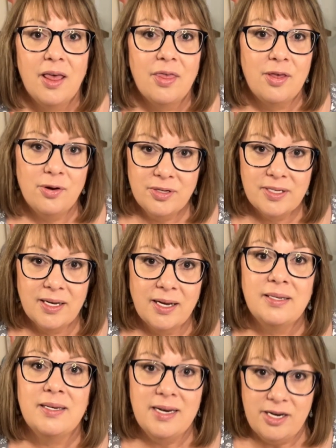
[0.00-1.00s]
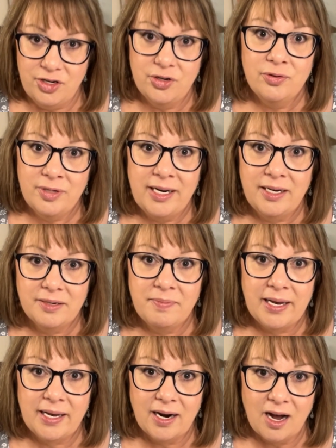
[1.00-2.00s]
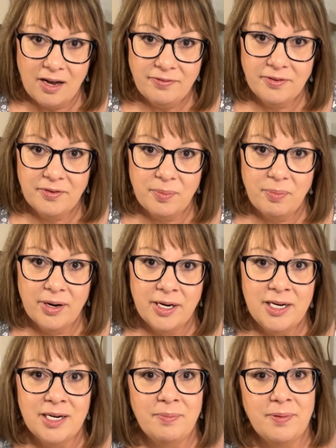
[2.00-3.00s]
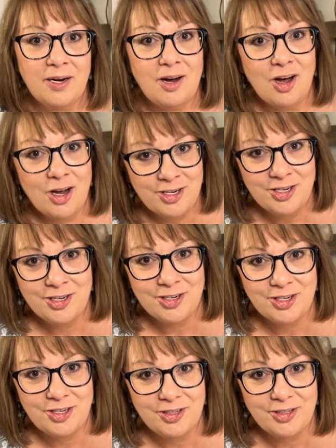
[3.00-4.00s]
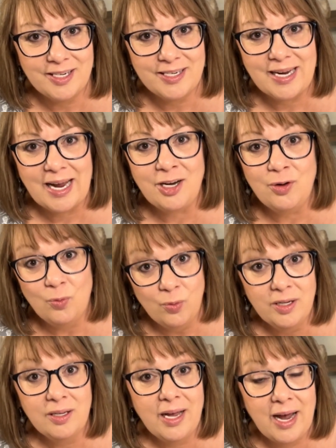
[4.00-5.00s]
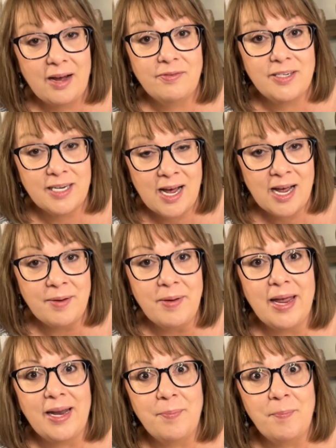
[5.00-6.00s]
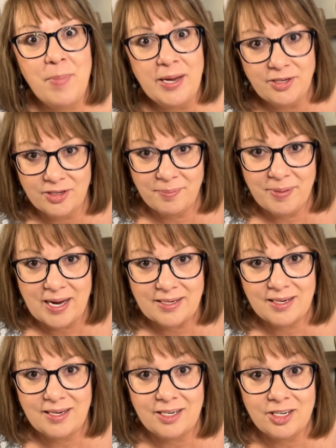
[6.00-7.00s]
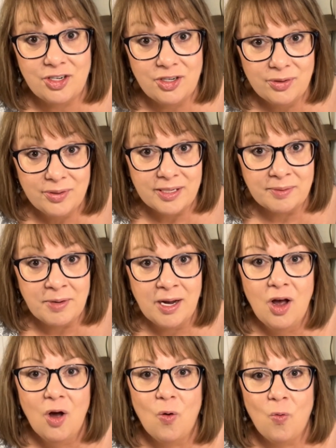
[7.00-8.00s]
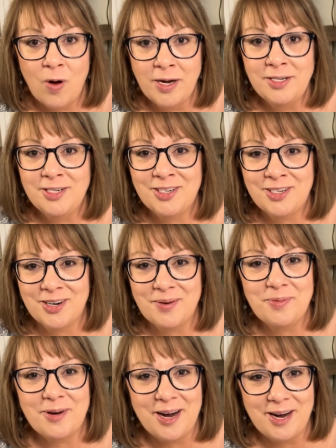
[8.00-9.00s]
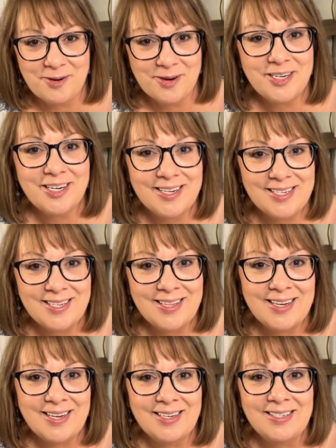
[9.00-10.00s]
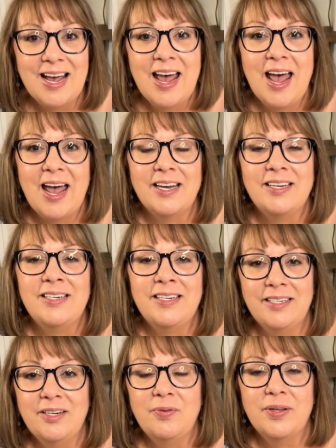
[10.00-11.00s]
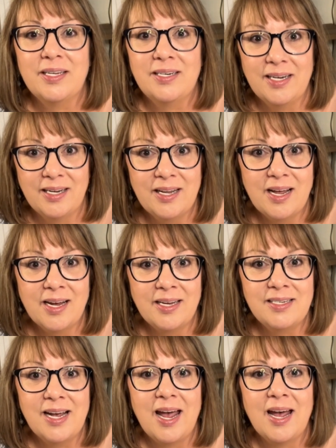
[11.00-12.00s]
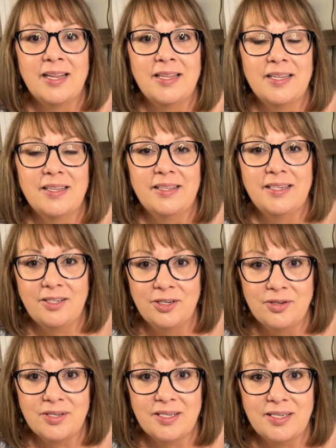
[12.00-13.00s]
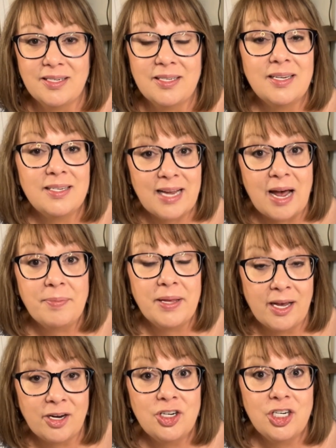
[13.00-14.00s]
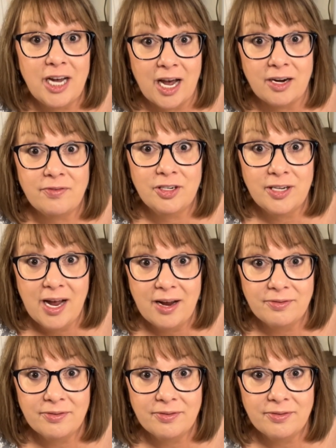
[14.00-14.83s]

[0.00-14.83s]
Those things do need to make it off of your brain dump and onto your to-do list, and you will have time and mental capacity to do them once you start prioritizing things and dealing with the deadlines and the little nuisances that sap the energy out of your life.